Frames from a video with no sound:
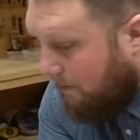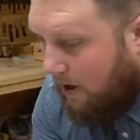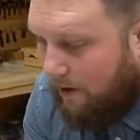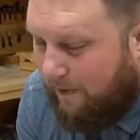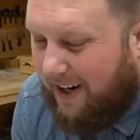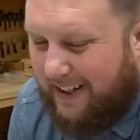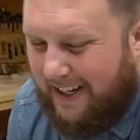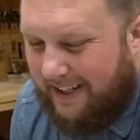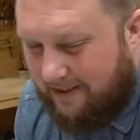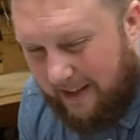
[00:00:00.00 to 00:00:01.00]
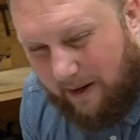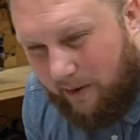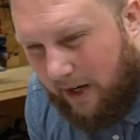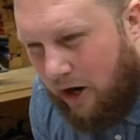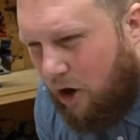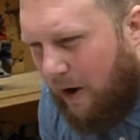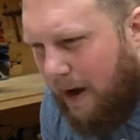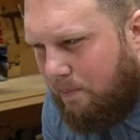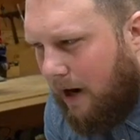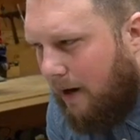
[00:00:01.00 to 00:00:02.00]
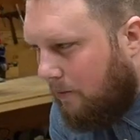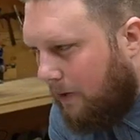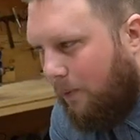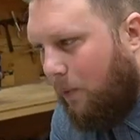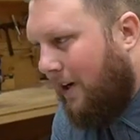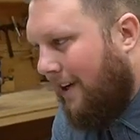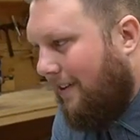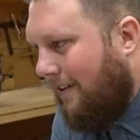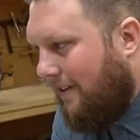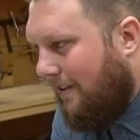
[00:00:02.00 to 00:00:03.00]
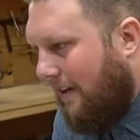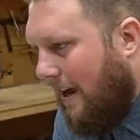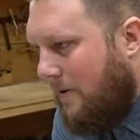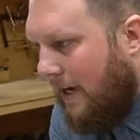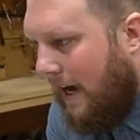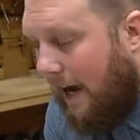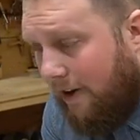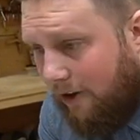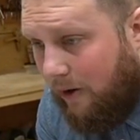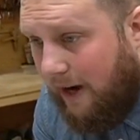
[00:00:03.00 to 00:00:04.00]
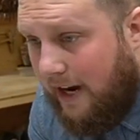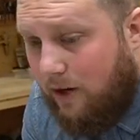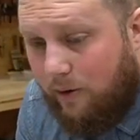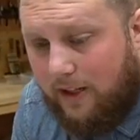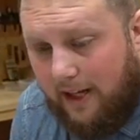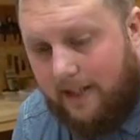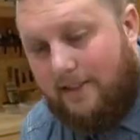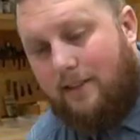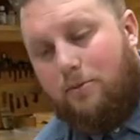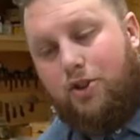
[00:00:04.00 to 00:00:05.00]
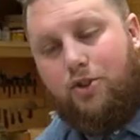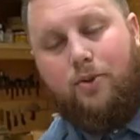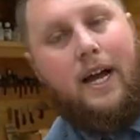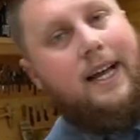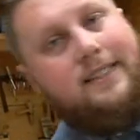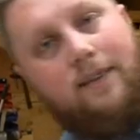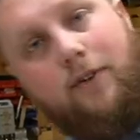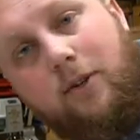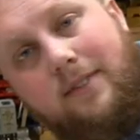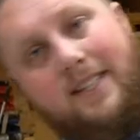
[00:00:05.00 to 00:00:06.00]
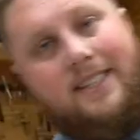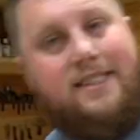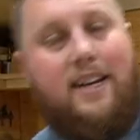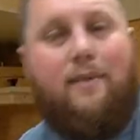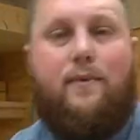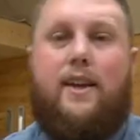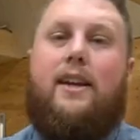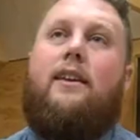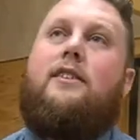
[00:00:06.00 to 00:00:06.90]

mark, forgot to answer that one. No, I probably wouldn't. I mean, I don't know. I know like some shoe guys have used this stuff in